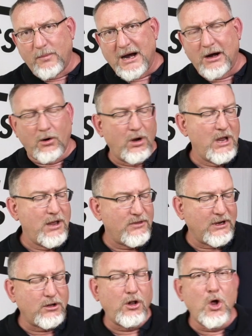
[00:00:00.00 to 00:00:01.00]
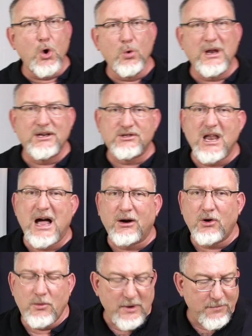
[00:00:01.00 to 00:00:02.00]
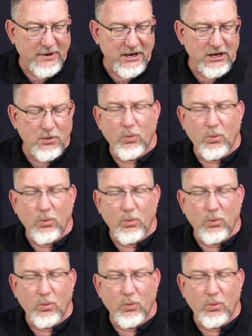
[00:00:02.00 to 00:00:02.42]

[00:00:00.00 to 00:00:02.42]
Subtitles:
The clone is not going to be pinned and welded.